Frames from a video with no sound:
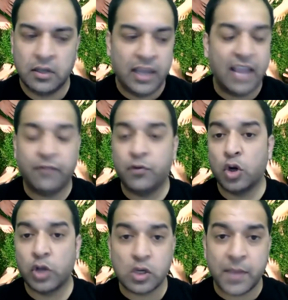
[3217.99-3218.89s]
Hey, if you're
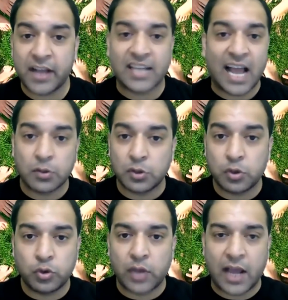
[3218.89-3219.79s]
looking to make 1,000 to
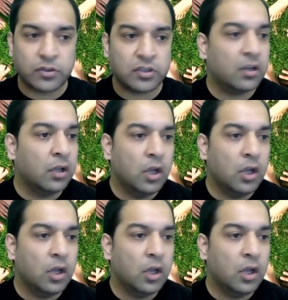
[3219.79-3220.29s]
2,000,